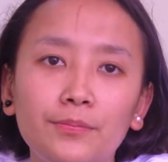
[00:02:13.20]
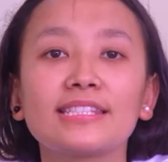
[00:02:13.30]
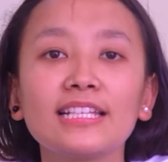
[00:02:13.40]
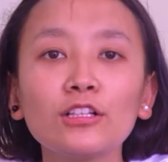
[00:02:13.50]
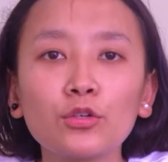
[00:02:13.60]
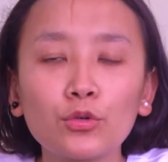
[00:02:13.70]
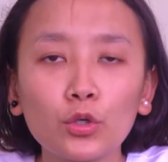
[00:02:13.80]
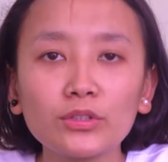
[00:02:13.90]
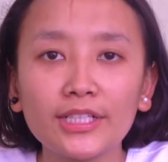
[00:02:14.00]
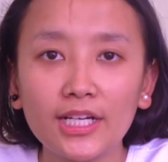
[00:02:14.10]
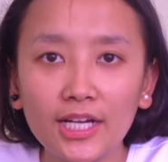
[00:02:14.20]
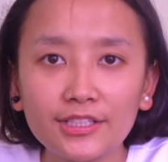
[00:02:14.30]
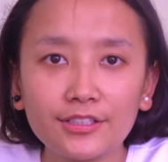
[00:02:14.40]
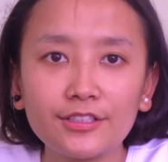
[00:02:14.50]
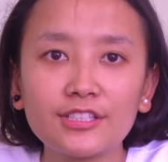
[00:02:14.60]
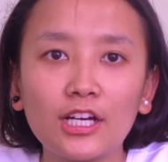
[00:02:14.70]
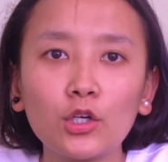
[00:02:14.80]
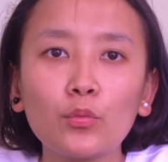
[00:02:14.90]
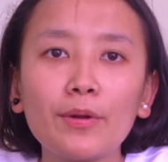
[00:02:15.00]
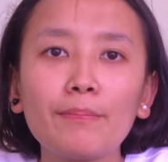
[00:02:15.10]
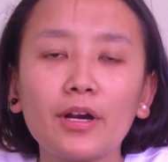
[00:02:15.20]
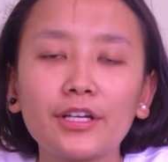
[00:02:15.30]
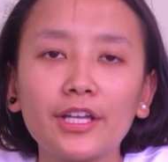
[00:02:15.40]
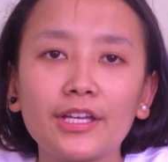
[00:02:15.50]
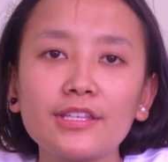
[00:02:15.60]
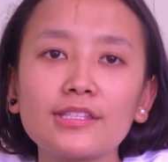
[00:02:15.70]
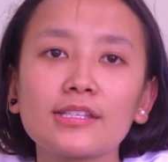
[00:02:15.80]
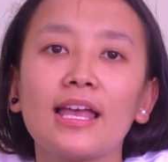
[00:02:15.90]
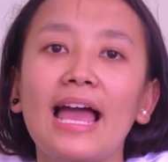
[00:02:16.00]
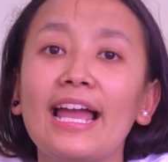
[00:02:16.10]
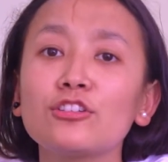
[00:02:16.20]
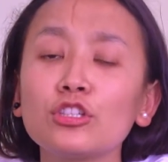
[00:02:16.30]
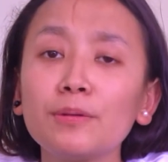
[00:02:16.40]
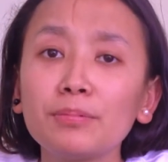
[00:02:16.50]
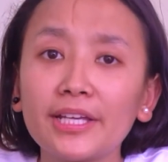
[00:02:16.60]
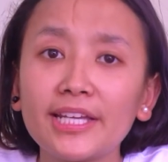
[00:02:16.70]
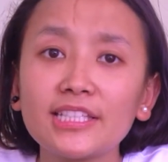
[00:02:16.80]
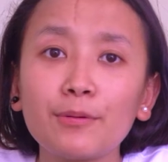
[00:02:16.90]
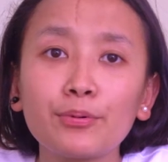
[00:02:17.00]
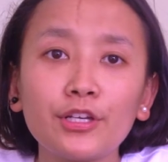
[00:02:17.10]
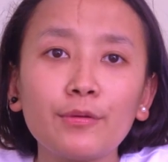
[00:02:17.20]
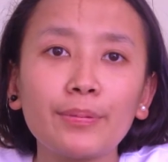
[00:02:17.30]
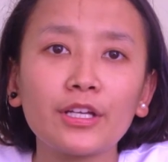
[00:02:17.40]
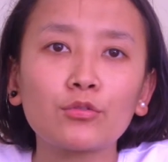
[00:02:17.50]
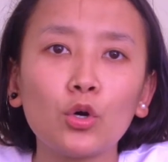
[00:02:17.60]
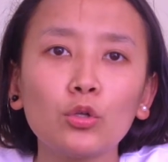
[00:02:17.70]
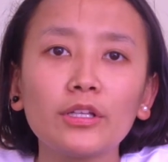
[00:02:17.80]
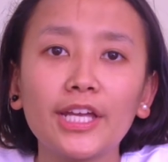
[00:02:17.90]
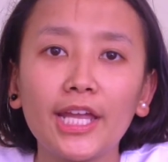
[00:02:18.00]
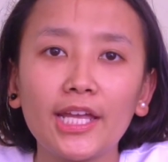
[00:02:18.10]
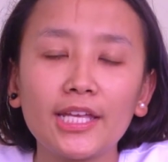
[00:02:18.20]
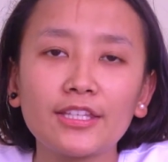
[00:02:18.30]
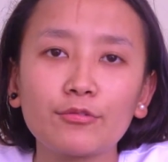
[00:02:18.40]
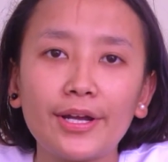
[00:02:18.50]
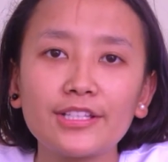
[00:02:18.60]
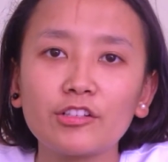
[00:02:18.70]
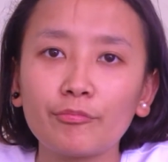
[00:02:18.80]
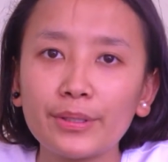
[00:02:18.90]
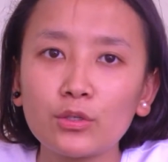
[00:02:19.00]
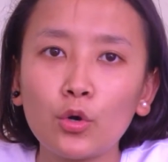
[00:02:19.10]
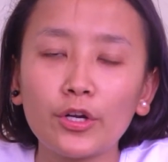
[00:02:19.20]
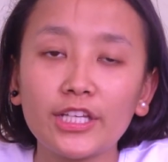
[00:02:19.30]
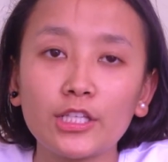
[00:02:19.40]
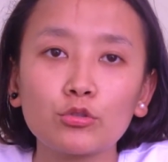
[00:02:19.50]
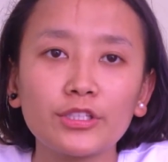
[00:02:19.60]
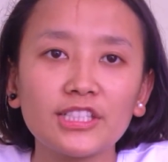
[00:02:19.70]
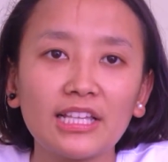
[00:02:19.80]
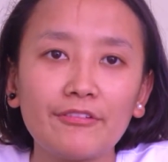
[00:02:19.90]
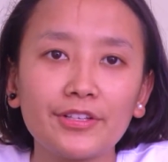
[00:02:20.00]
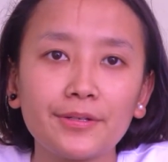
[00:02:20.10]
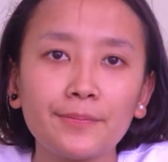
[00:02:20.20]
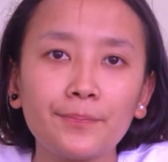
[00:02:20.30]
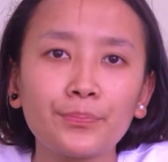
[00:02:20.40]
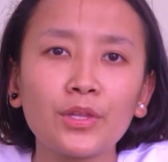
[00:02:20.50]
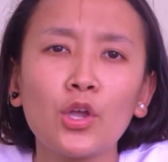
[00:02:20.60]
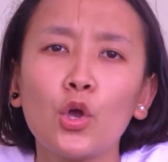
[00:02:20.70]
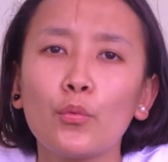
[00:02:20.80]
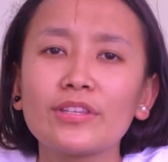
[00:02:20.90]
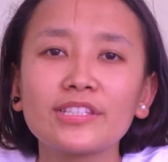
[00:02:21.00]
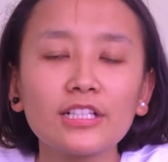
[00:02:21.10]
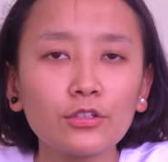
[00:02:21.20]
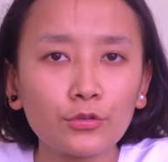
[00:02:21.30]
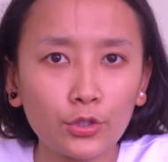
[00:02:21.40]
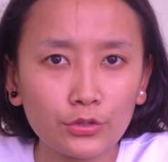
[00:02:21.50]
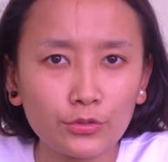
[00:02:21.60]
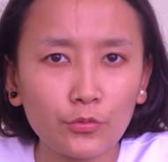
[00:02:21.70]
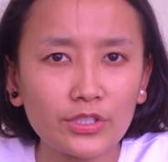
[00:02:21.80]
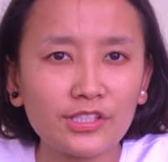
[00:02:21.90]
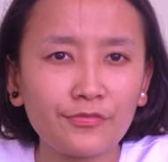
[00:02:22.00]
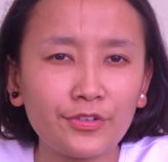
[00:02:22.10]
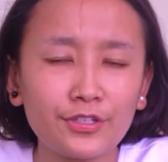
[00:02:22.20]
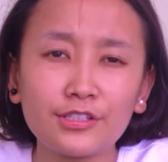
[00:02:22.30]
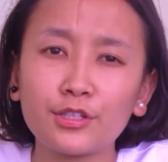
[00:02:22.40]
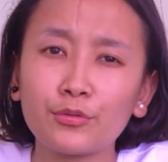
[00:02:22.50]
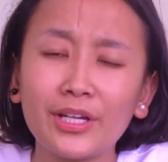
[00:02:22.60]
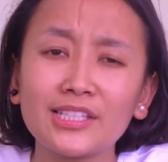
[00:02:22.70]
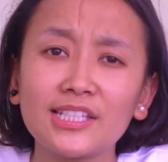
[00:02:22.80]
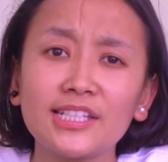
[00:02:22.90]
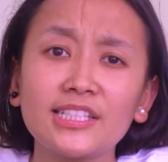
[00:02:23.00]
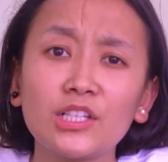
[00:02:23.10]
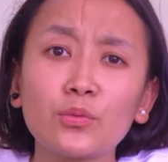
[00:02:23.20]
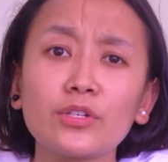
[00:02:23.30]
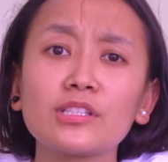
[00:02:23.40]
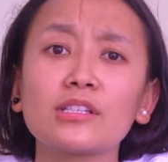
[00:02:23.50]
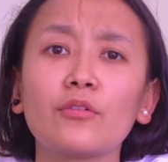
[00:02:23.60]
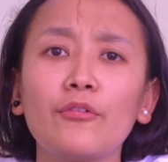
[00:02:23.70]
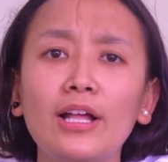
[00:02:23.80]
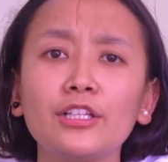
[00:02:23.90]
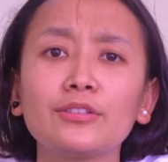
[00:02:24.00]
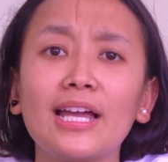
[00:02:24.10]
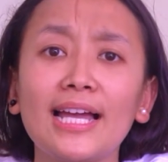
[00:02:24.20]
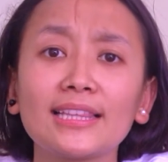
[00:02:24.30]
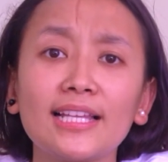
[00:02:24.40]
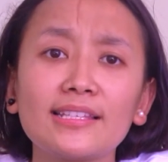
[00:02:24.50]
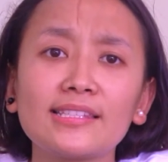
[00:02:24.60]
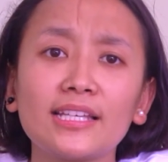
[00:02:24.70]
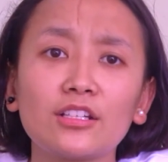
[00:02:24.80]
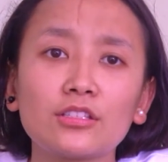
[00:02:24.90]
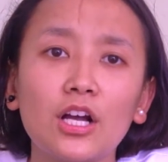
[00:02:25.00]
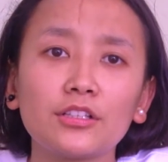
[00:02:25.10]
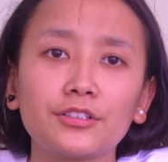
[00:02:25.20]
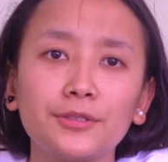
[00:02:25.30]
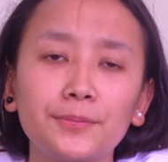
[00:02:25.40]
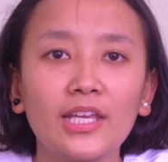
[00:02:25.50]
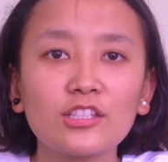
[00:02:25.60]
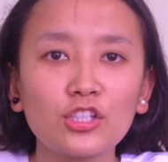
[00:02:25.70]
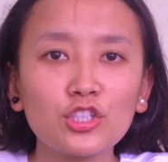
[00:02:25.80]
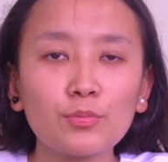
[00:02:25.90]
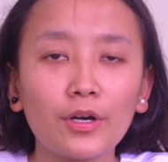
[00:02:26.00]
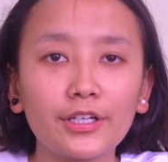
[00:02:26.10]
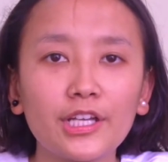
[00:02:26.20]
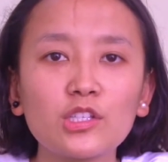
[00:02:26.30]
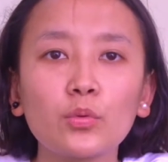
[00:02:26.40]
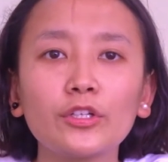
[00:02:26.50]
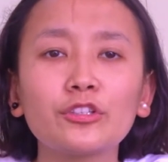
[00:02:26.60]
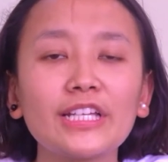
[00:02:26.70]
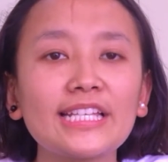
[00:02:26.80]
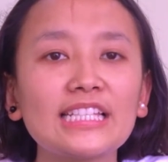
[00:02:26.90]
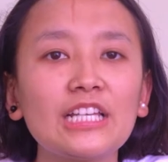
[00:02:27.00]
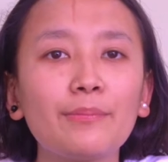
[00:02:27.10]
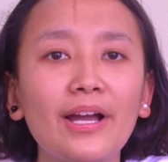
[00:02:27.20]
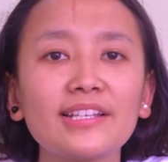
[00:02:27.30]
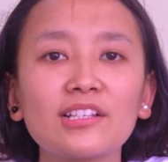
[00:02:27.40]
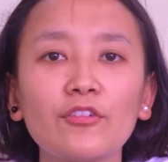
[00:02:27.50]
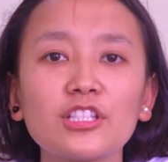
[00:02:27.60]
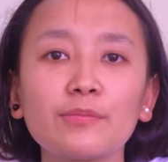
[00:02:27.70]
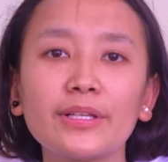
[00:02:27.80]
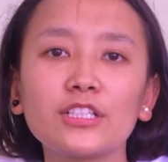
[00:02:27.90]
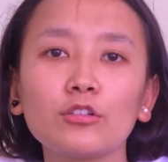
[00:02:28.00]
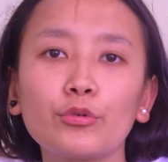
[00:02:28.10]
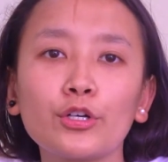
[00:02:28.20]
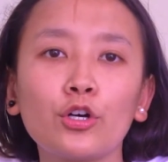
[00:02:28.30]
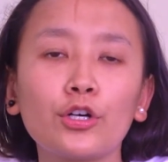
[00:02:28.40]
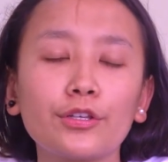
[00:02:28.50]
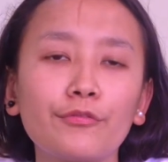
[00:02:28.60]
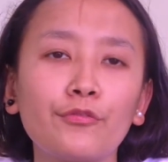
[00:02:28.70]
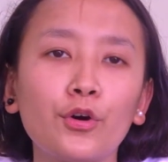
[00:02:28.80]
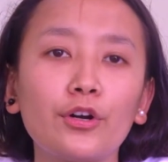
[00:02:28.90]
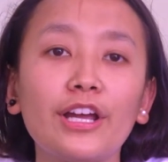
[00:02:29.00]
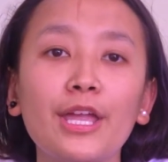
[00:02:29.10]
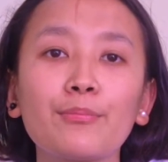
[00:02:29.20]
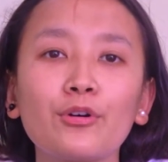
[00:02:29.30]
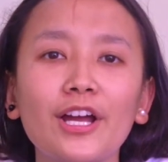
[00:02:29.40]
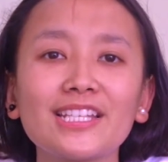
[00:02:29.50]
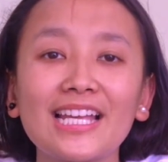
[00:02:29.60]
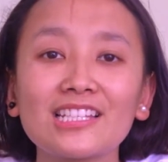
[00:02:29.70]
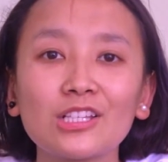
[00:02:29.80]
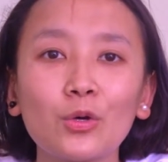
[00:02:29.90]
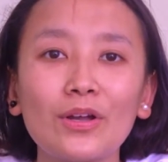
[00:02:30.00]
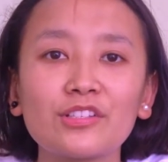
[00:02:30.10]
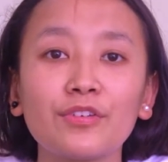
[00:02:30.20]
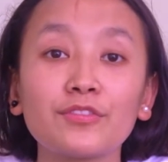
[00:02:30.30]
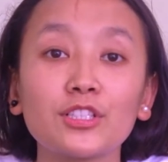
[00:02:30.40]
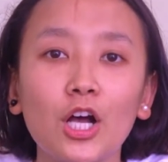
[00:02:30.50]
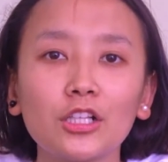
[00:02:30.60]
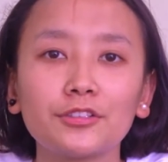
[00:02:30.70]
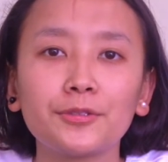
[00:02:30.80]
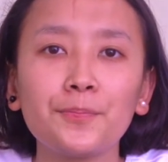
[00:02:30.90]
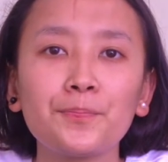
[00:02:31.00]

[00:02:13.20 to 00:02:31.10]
Silk Road and other dark web markets actually played a pretty big role in the rise of Bitcoin in 2011. When Silk Road was first created, it was valued at less than $1. In such markets, one could easily buy someone's medical record for a price as low as $50.